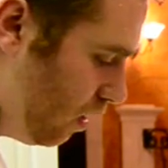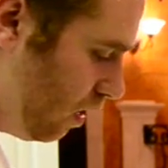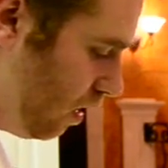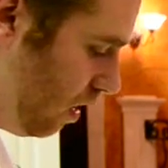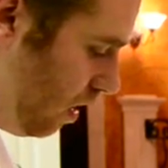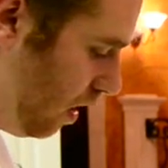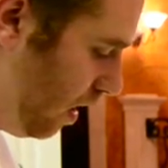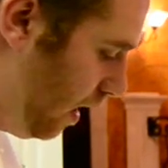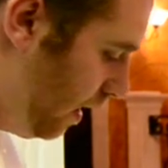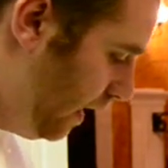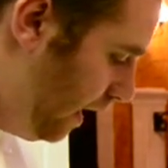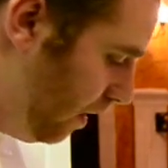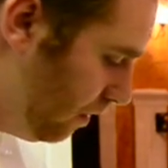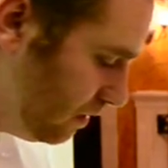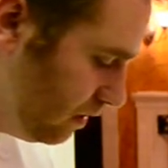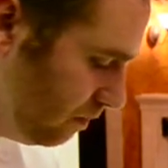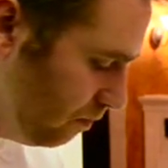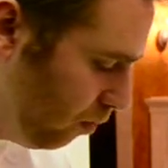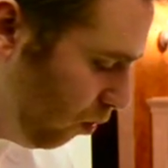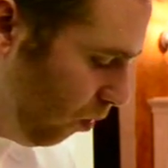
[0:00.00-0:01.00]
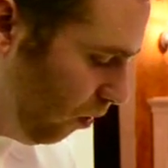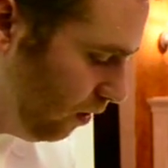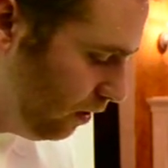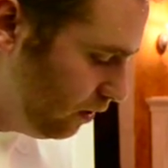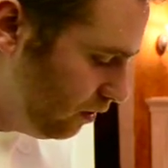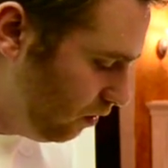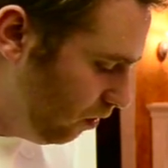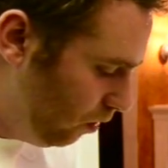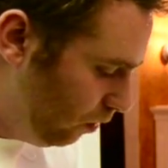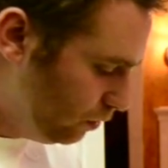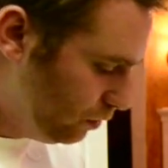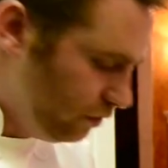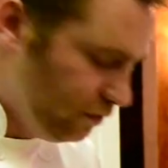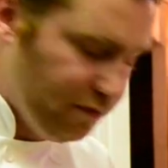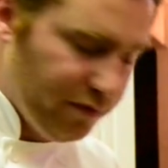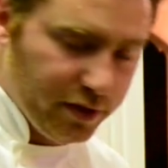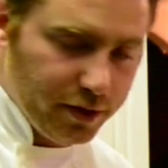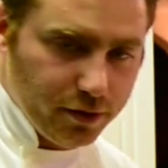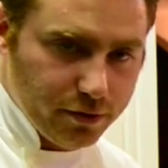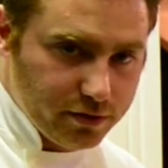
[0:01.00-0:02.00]
And now it's important to hold your
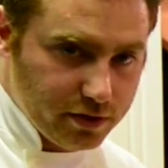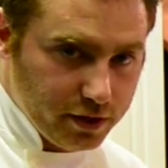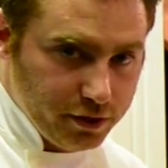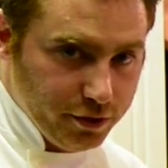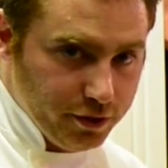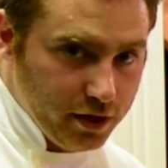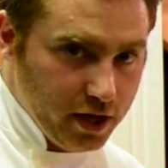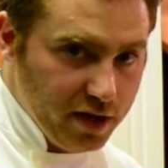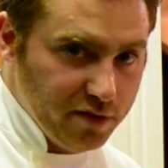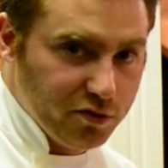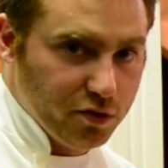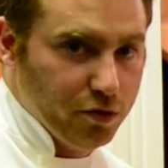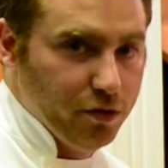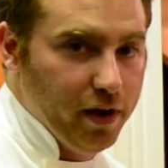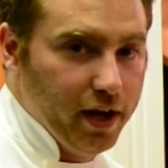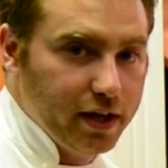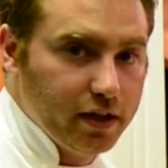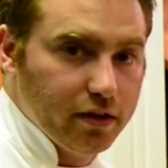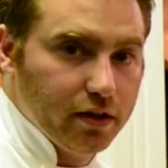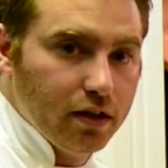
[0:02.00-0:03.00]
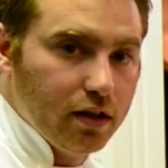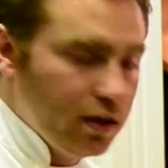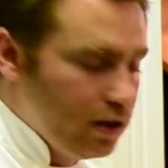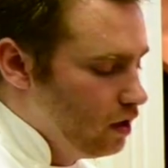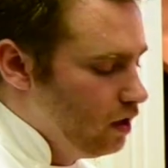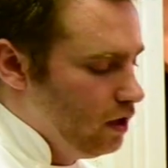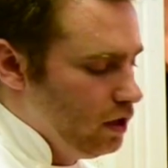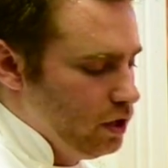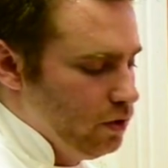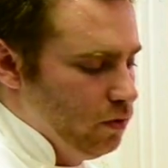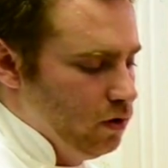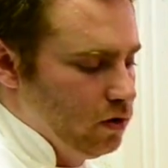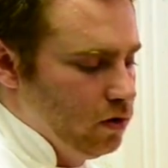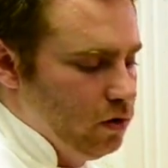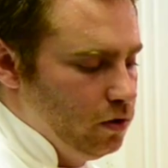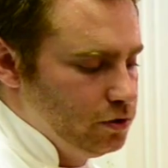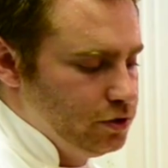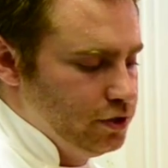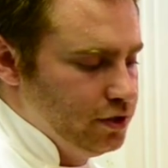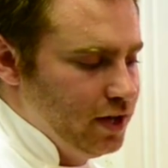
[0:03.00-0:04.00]
fingers and your knife correctly. You want to
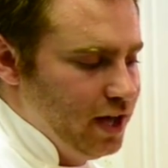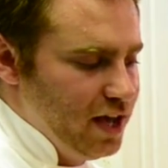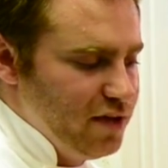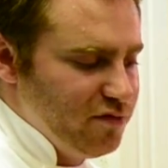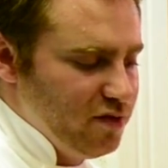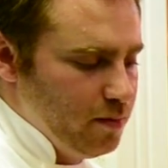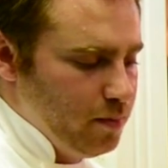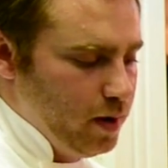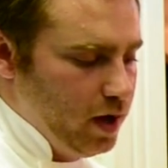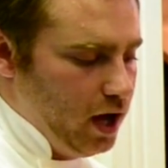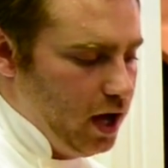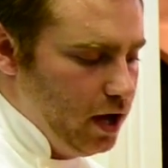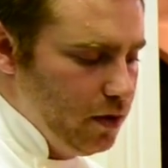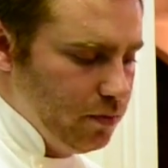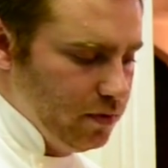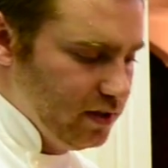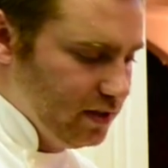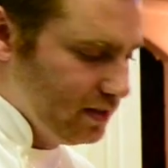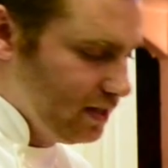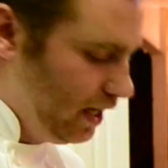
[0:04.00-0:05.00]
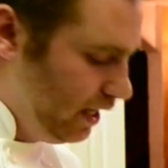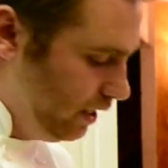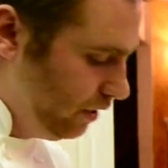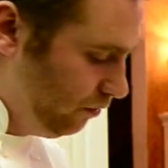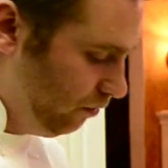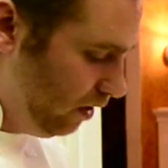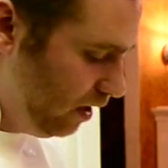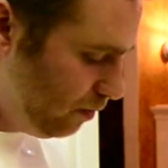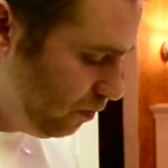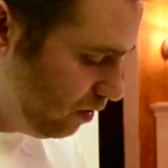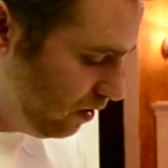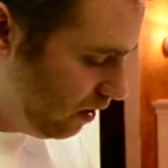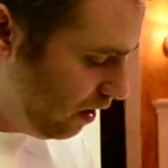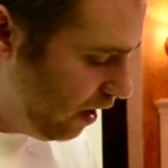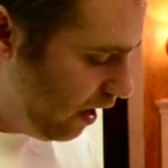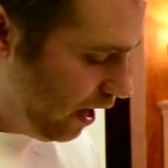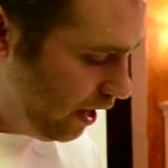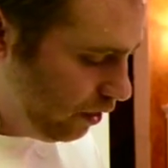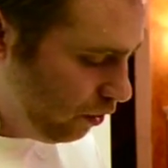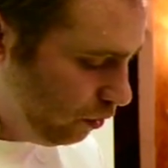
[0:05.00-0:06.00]
hold your knife up high with a tight grip
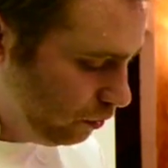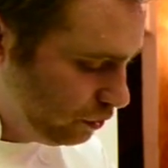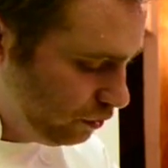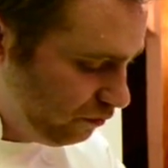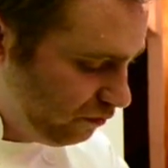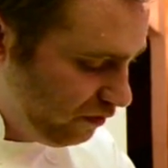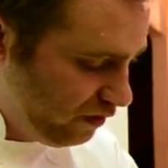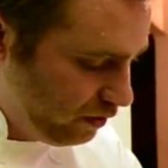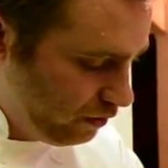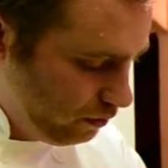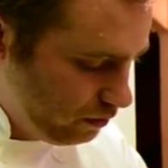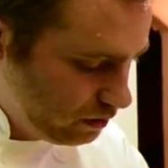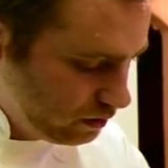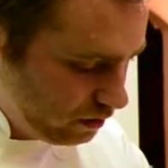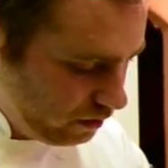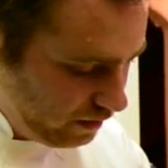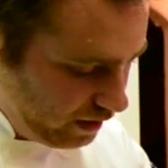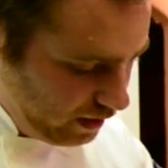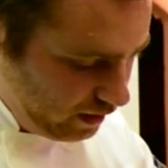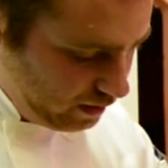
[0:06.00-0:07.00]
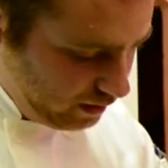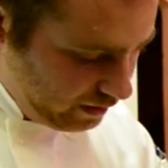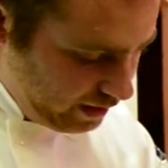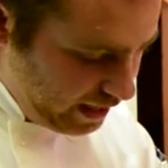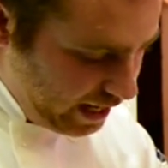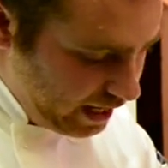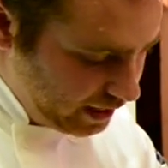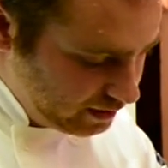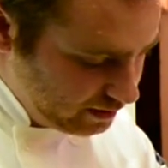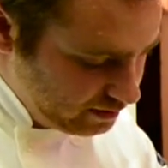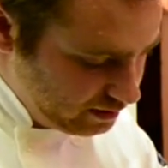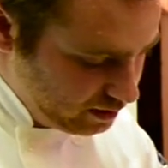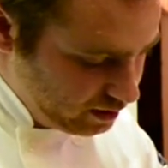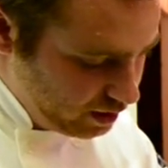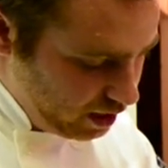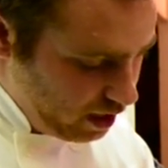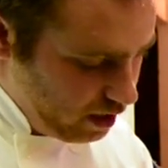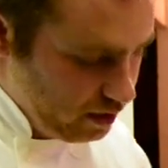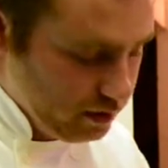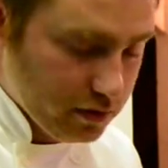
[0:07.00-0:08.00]
and hold your fingers so that they act as a
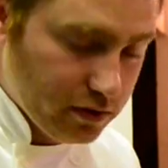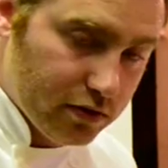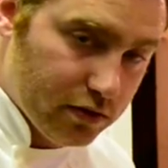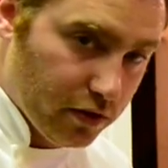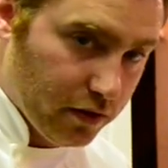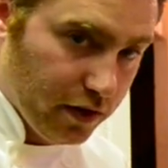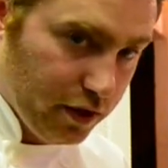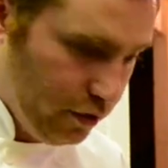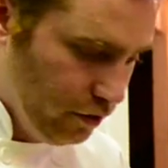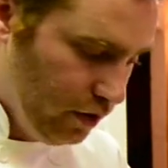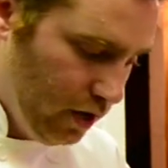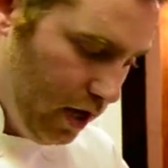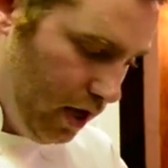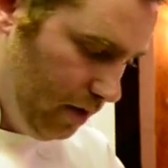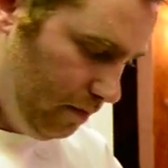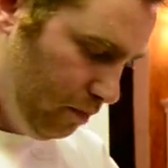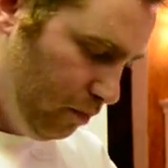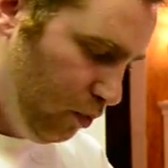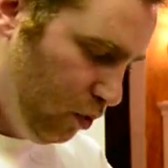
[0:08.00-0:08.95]
guard so that you're not